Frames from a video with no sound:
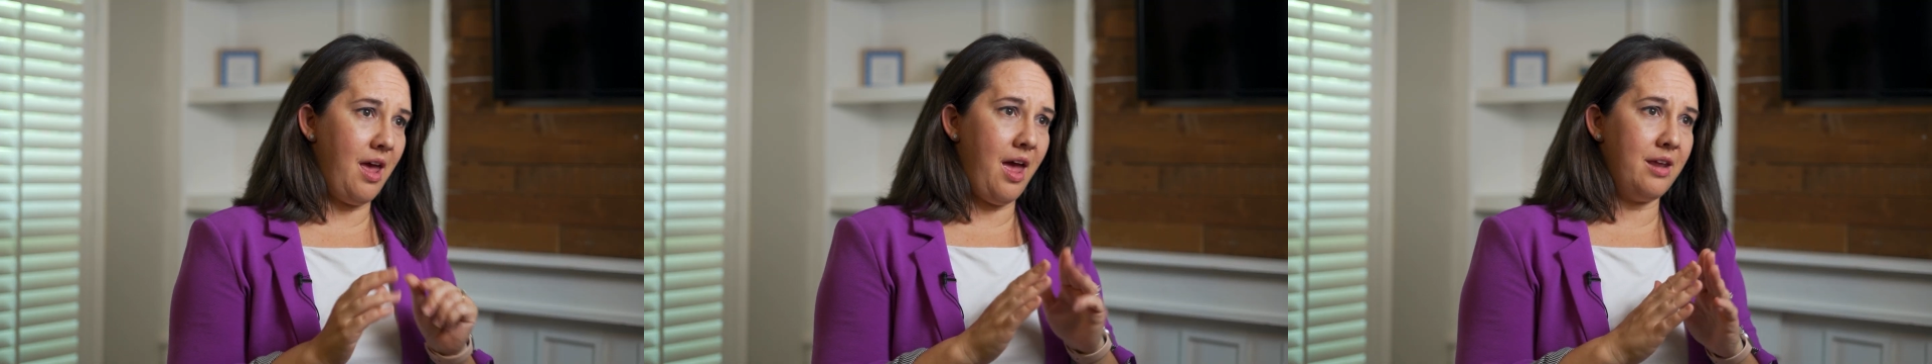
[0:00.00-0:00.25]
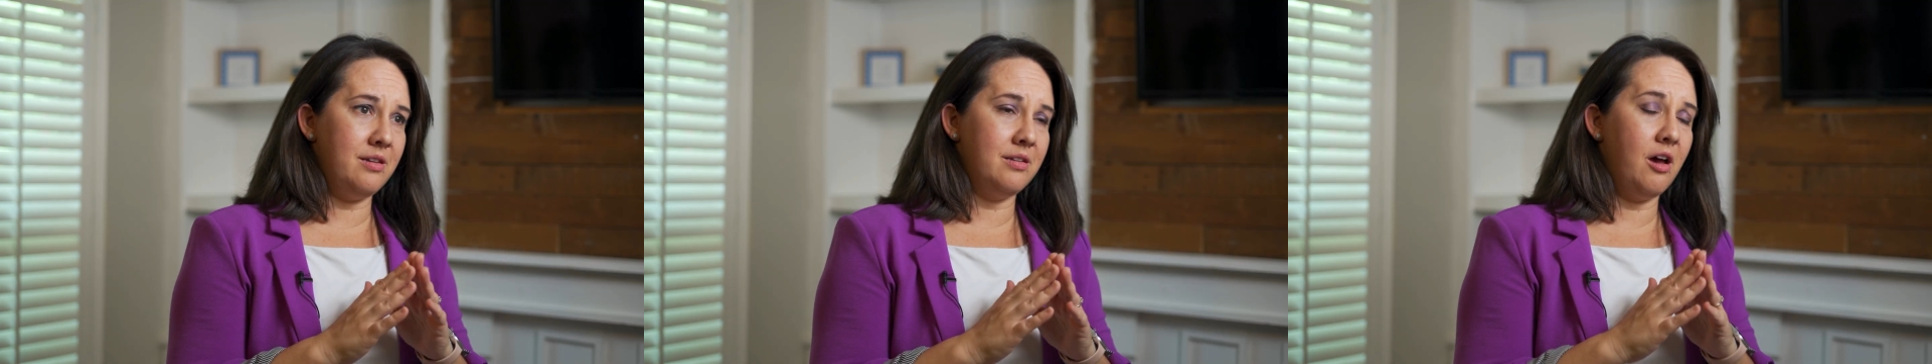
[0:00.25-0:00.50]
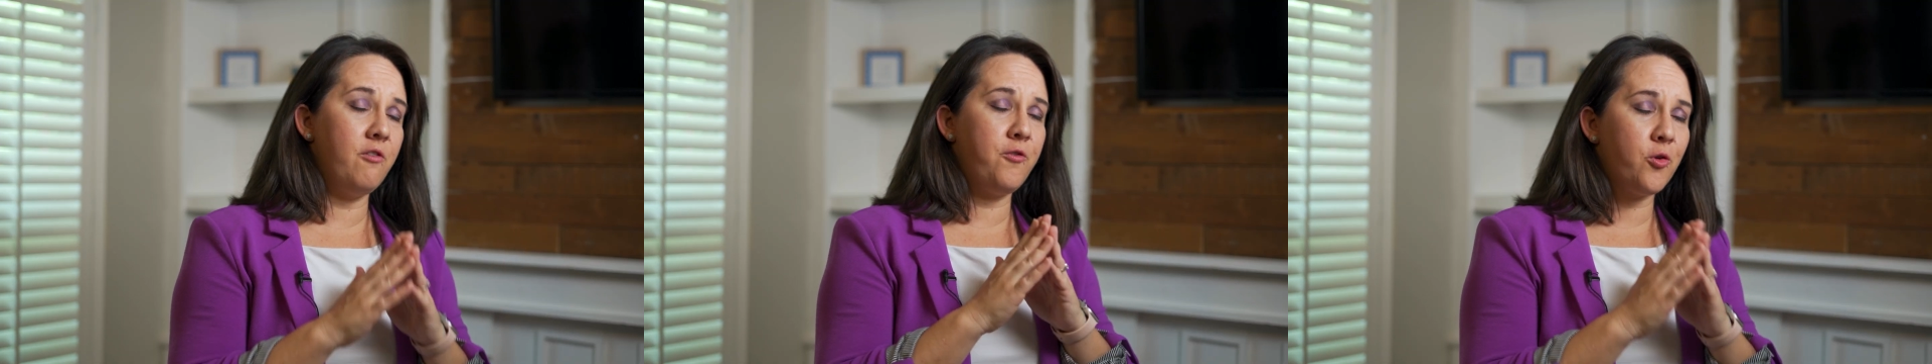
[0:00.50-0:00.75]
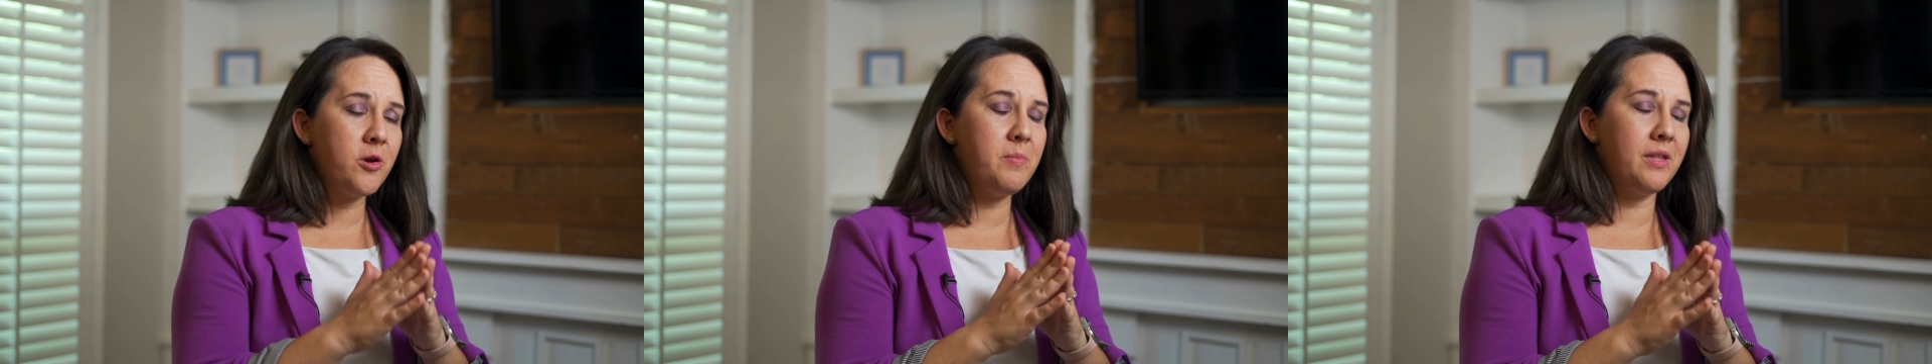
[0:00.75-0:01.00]
and
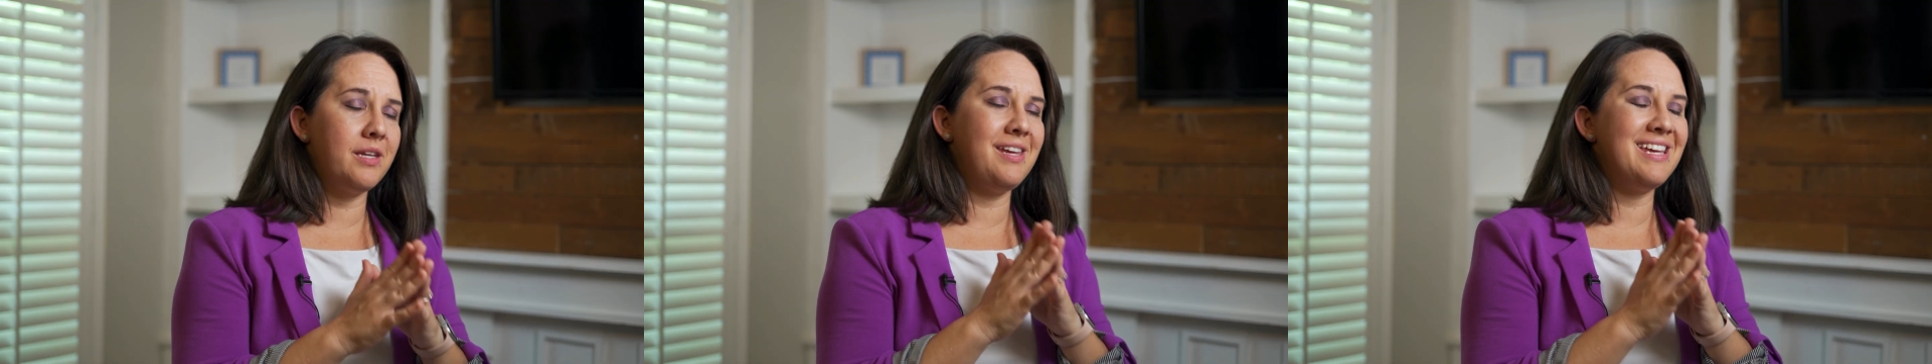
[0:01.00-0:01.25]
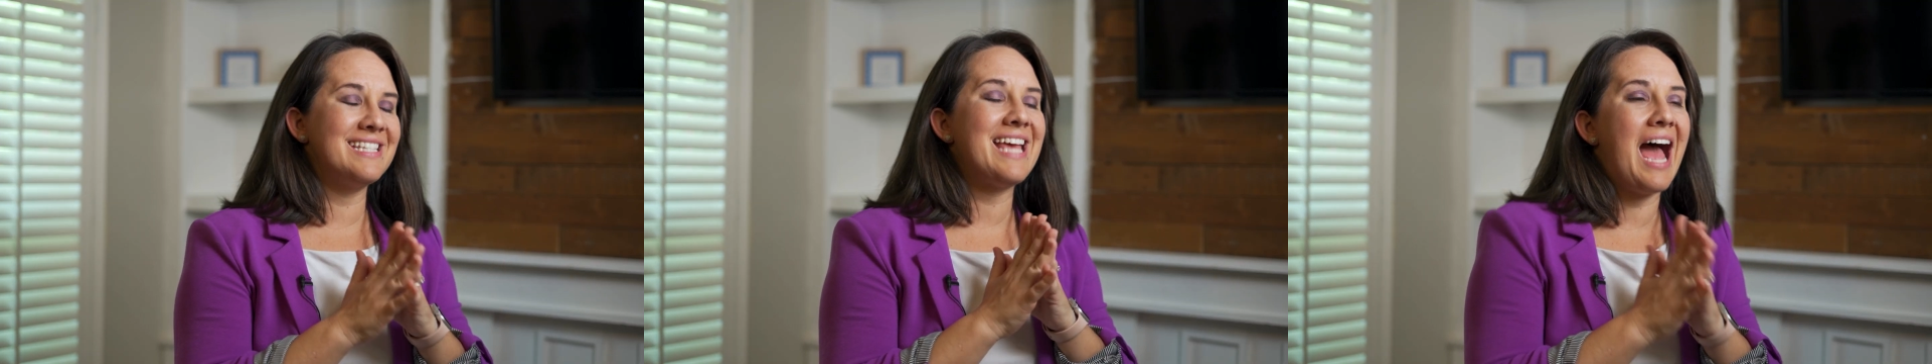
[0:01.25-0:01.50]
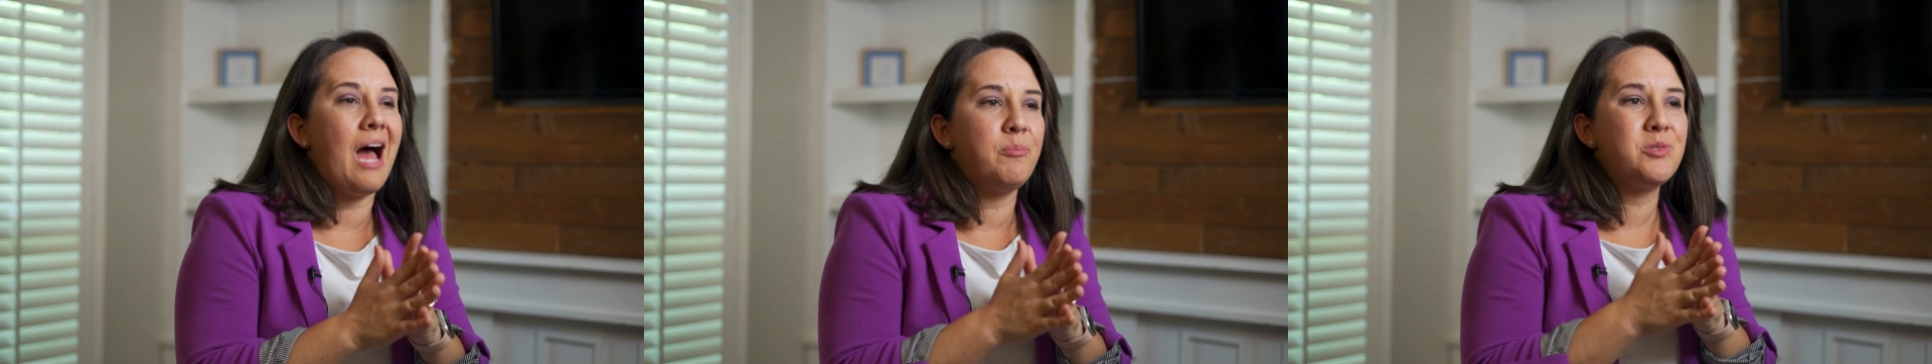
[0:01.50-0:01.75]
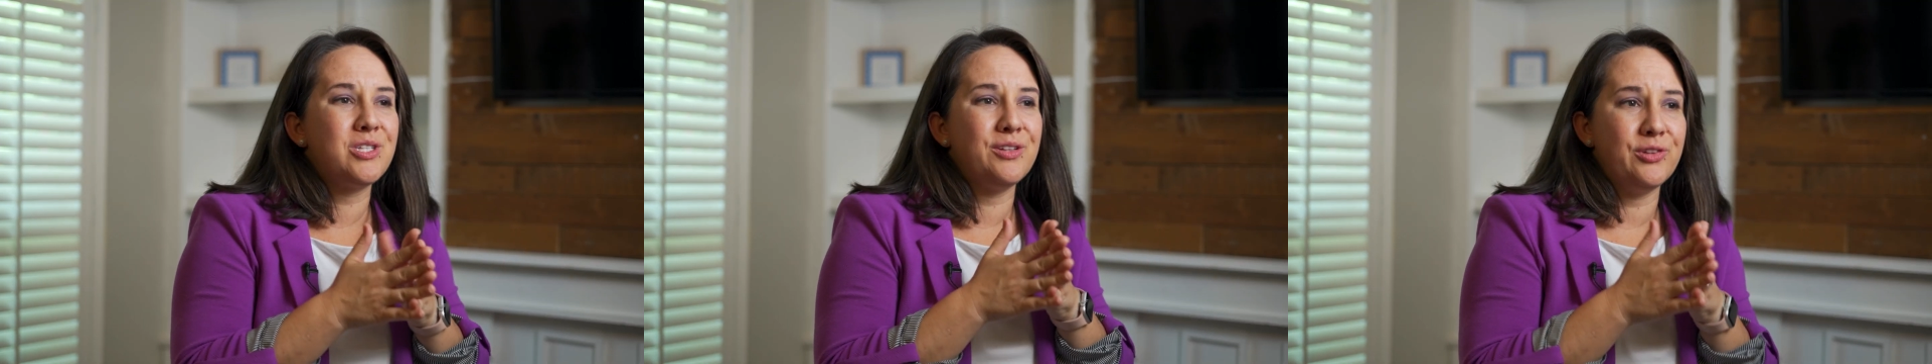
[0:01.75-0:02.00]
affordability is
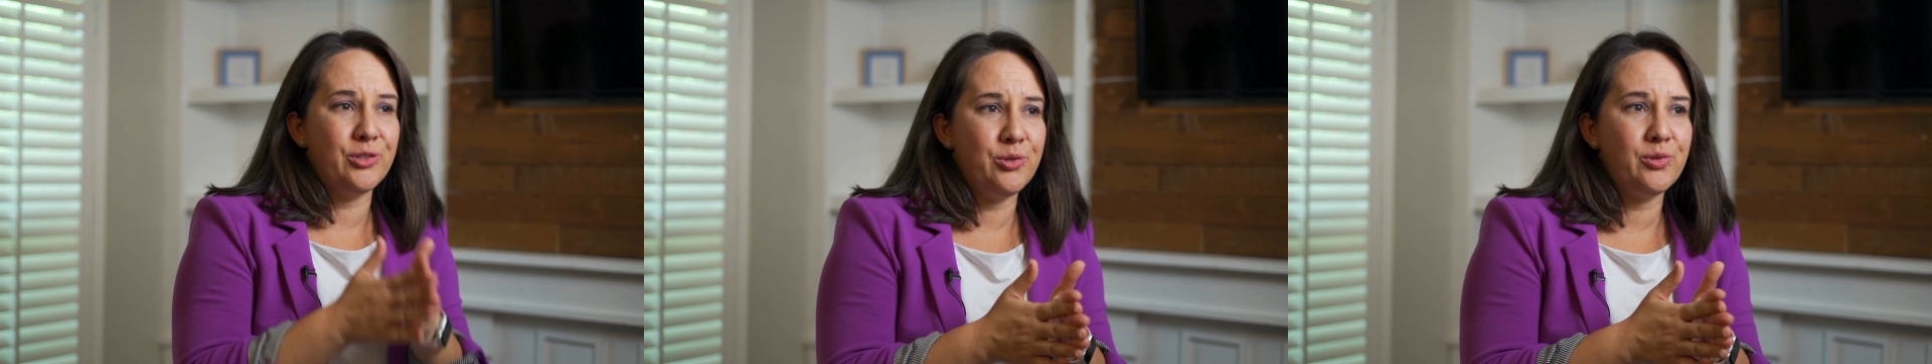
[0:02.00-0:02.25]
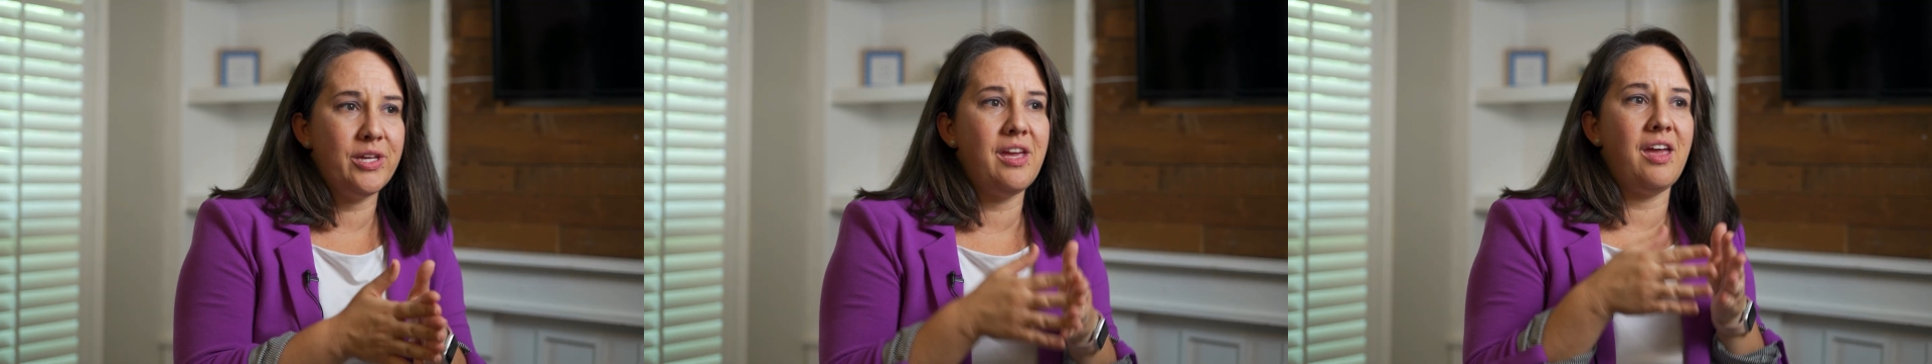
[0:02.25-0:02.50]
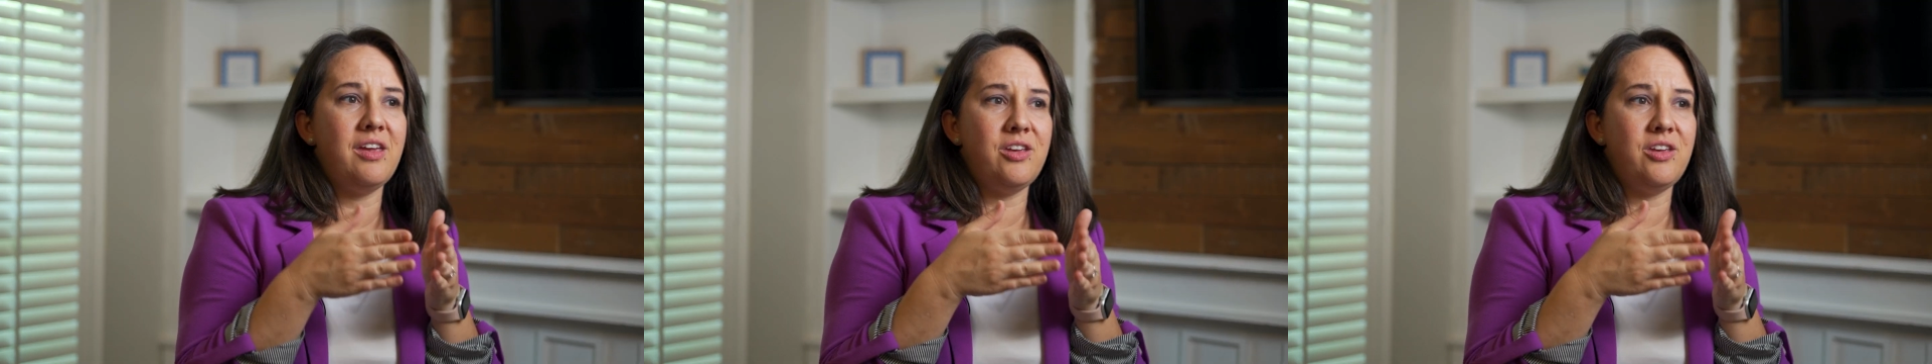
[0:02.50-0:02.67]
absolutely a